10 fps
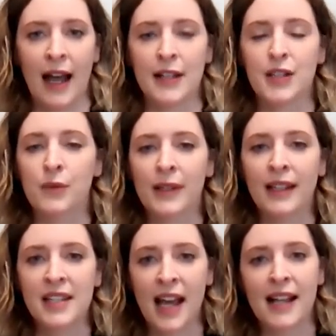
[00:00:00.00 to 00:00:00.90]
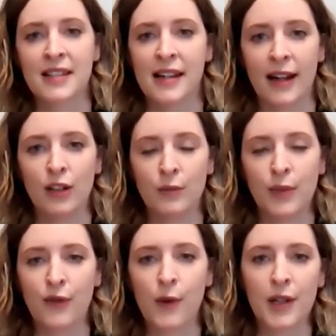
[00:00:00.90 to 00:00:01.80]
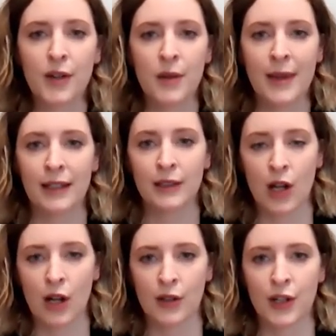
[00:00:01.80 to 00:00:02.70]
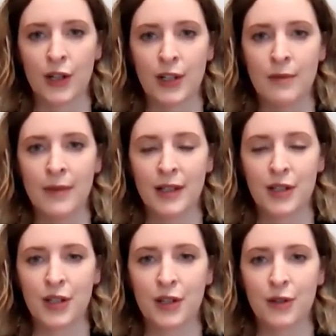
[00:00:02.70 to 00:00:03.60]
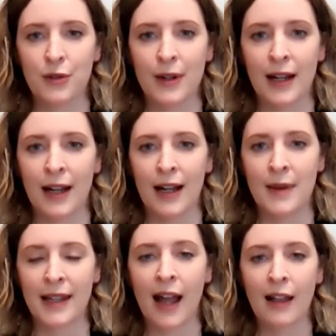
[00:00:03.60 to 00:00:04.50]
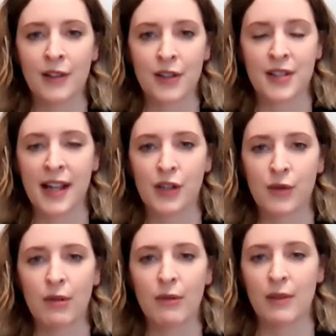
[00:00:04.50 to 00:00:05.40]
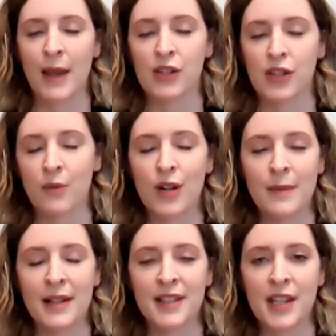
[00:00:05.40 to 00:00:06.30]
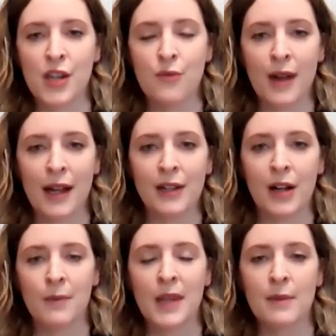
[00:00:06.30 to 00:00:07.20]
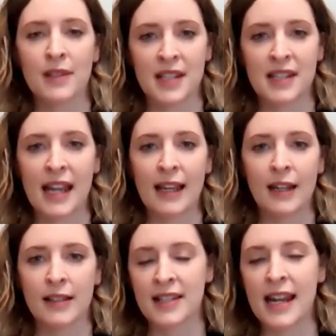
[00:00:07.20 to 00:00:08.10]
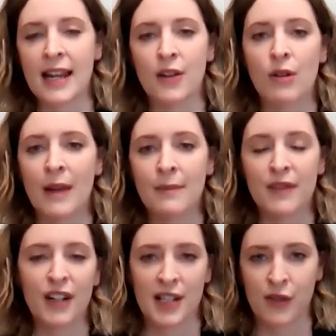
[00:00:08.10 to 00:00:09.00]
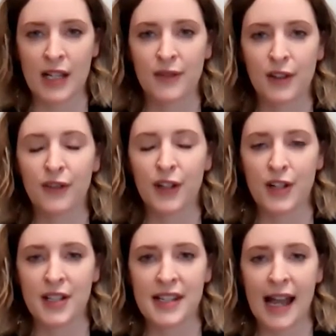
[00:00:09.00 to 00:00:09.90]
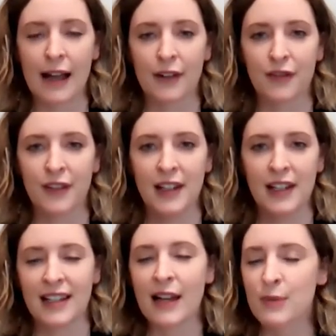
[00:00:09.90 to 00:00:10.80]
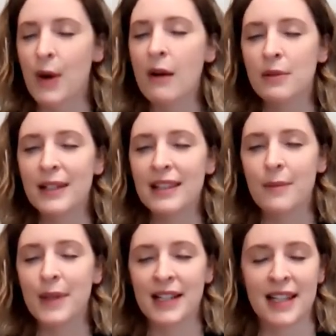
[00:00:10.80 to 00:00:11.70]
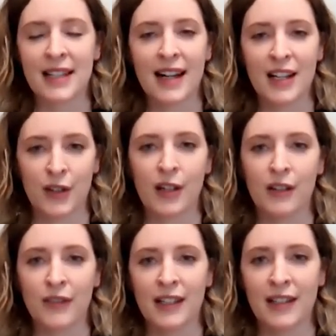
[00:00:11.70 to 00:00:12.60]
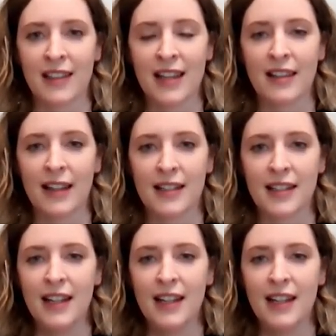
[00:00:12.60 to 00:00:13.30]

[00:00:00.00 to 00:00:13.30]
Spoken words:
So really test it out before you commit long-term to a calendar schedule with patient appointments that you might not be able to sustain or might be very stressful for your staff. I think that was probably the biggest thing that I took out of it, and the thing that